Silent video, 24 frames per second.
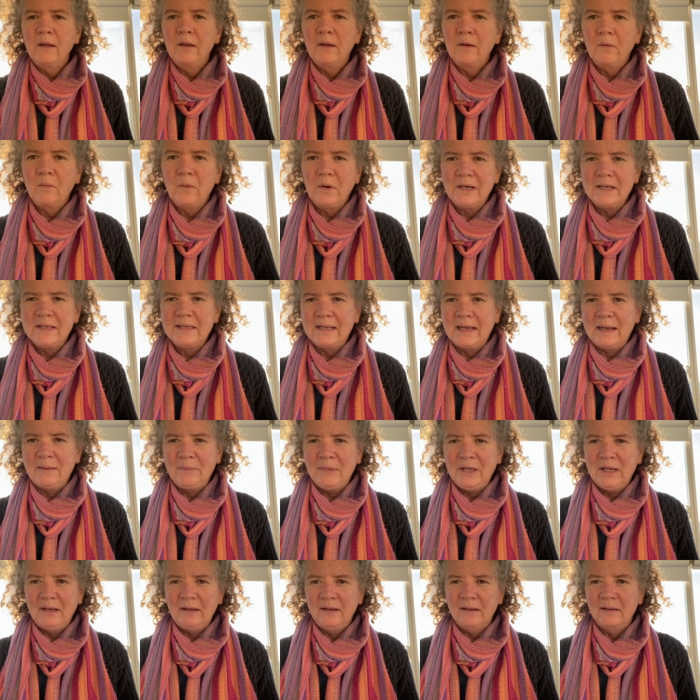What does that
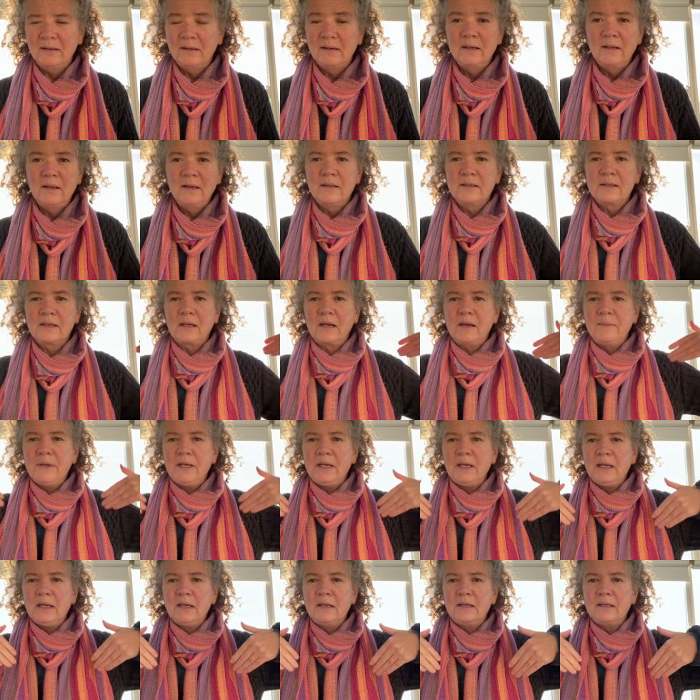mean? It's coming
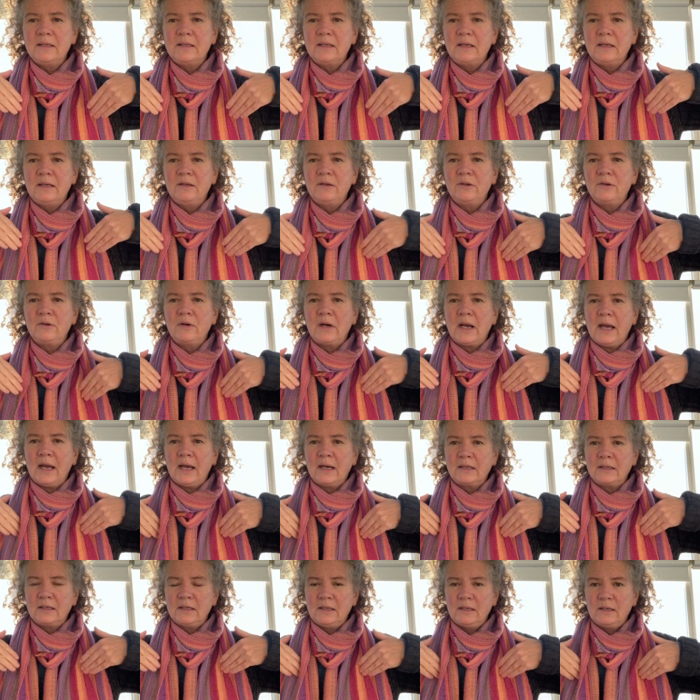in, it's
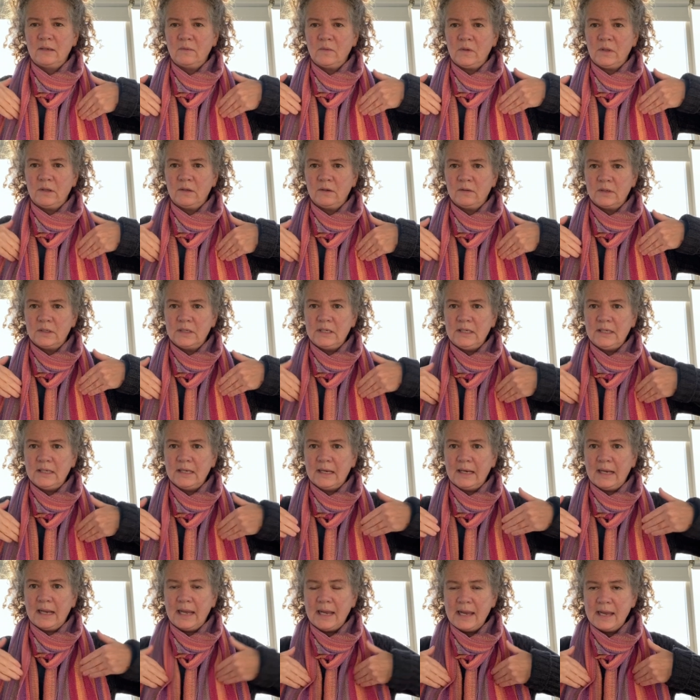interacting with your
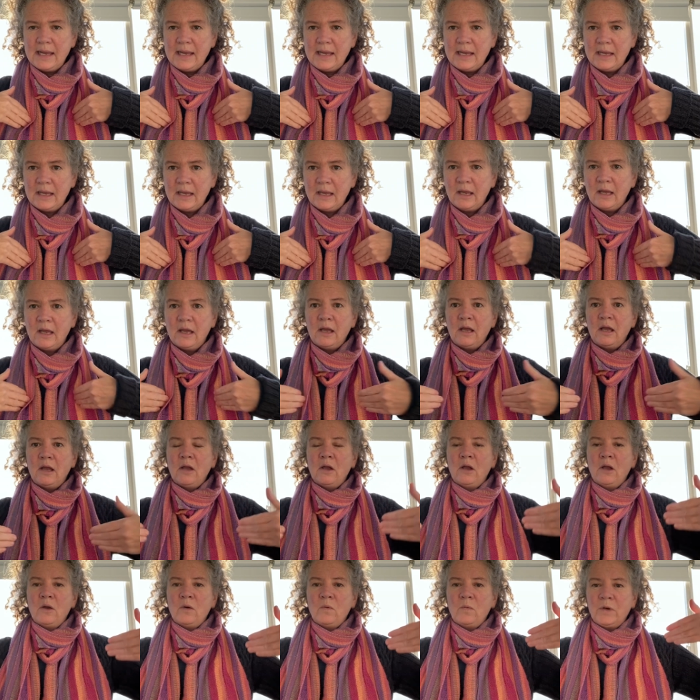DNA,
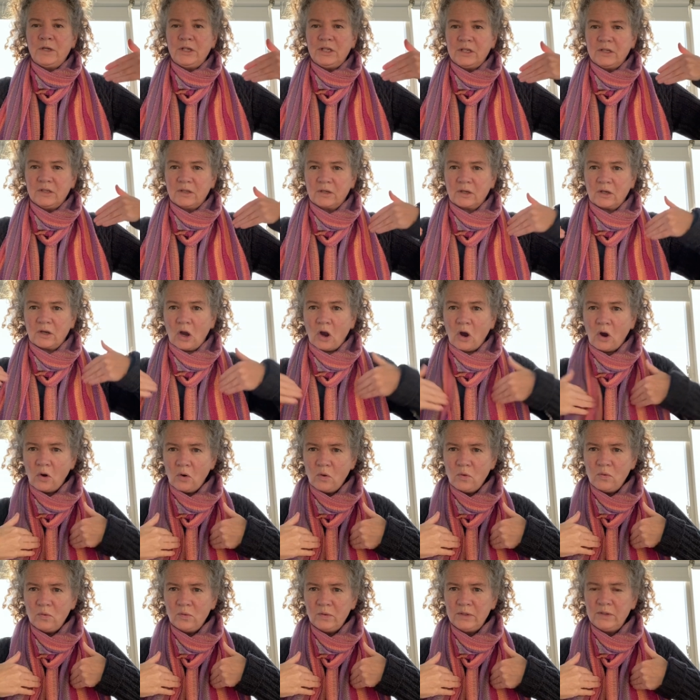which is
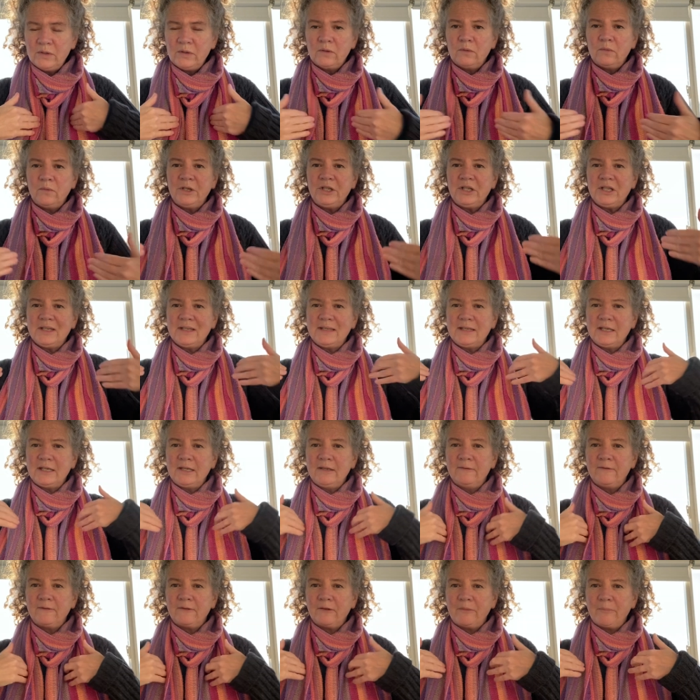codes, which is
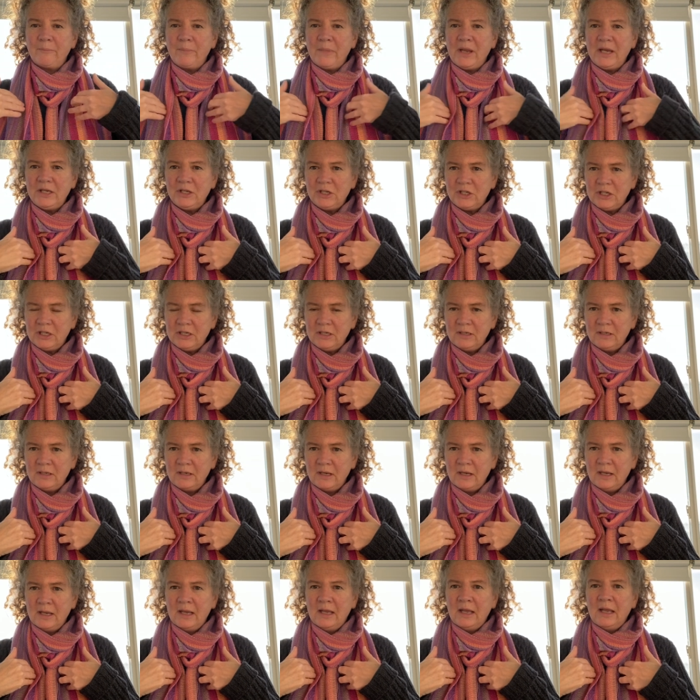information
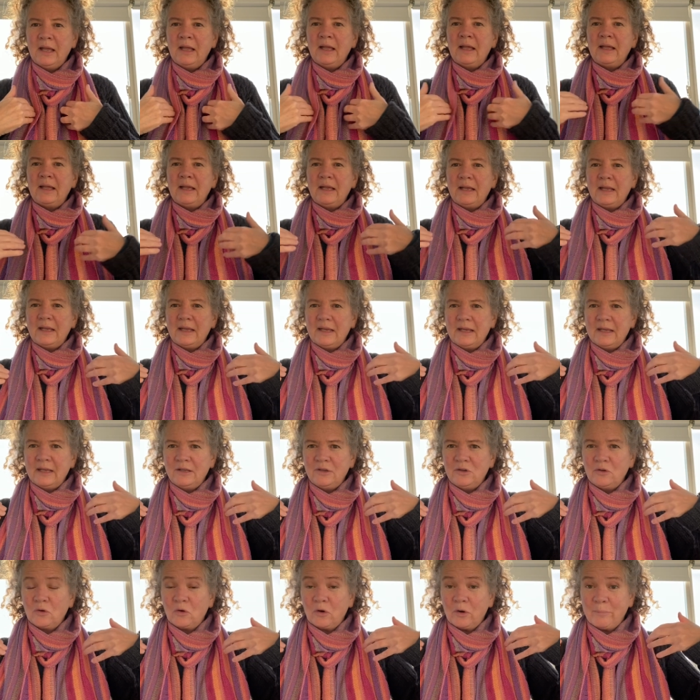in
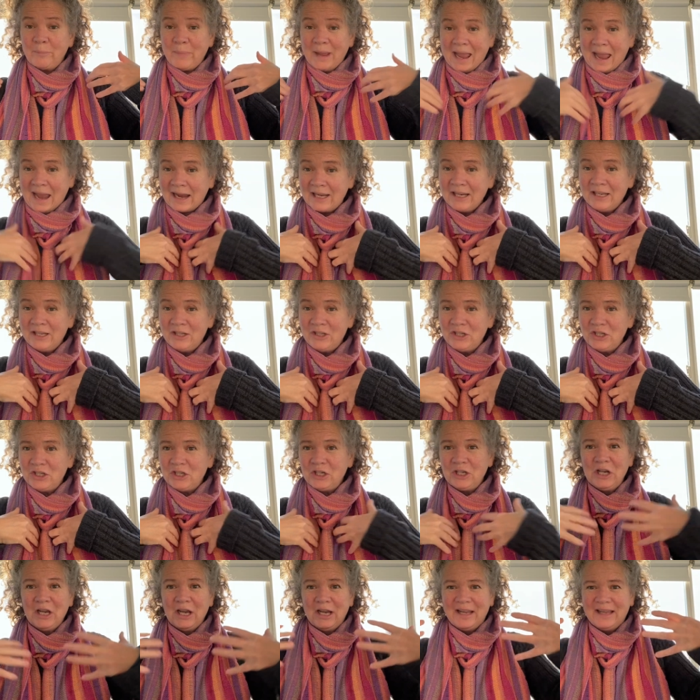your package
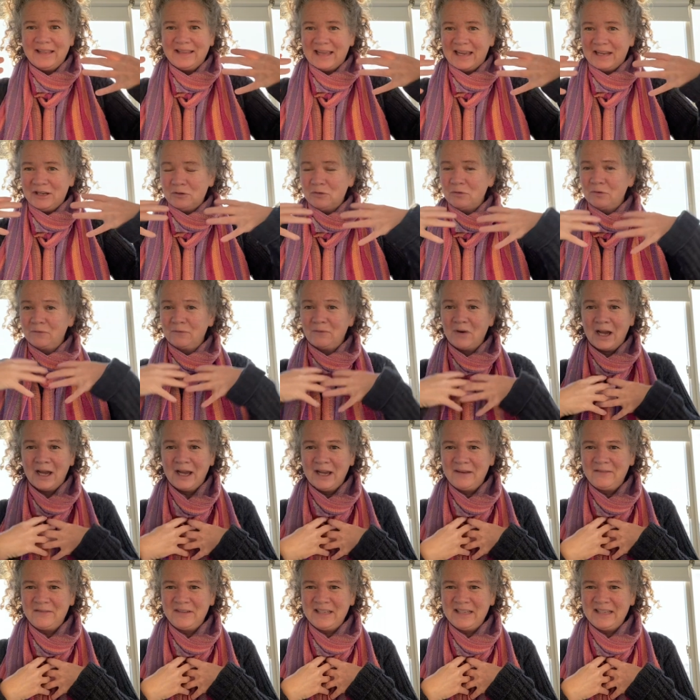that you
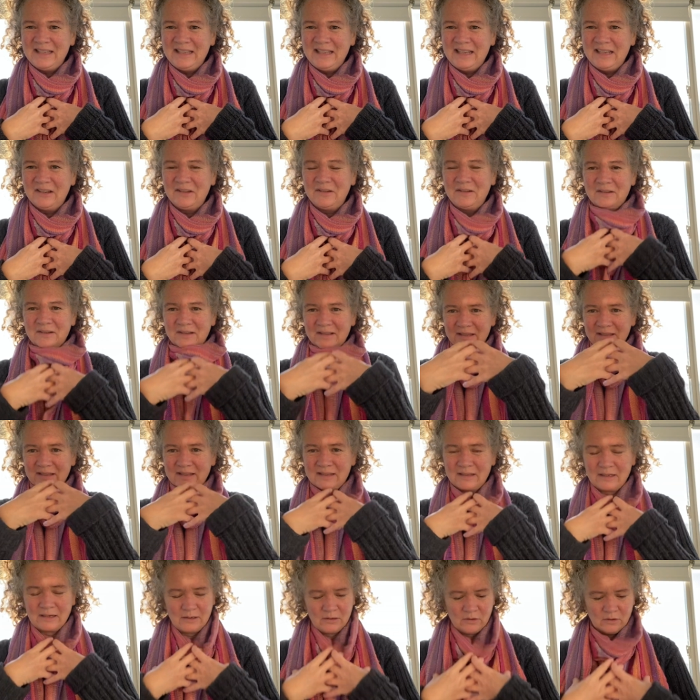arrived in here,
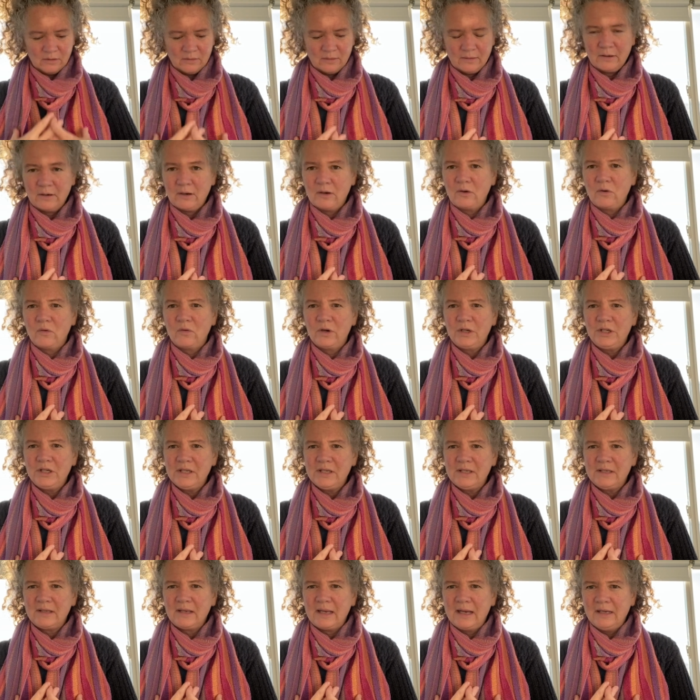this
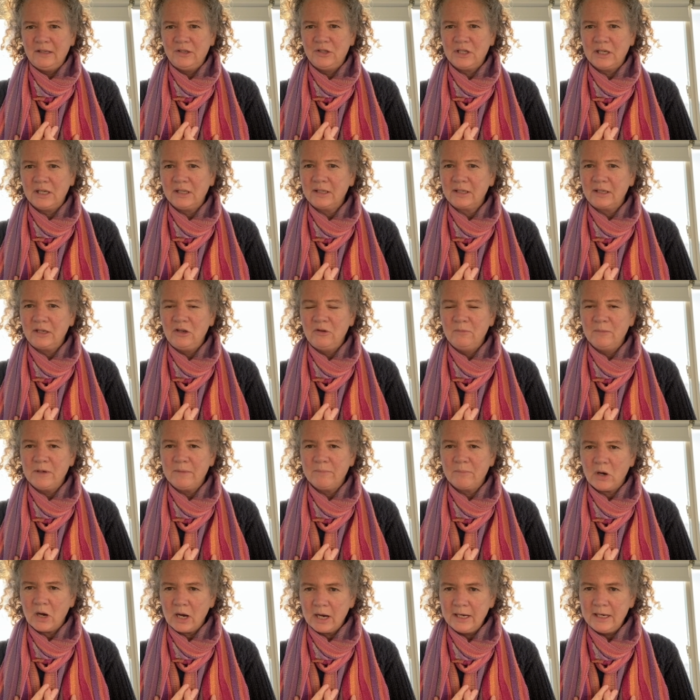gorgeous angelic human
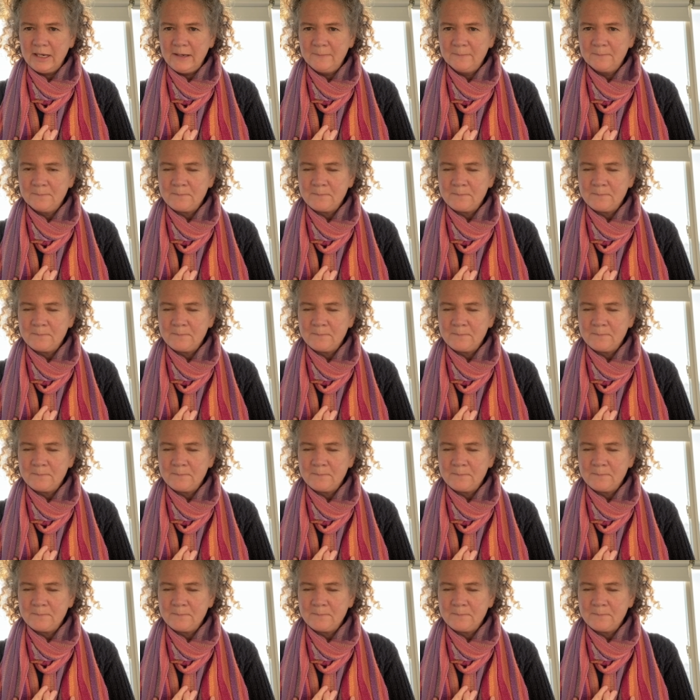body.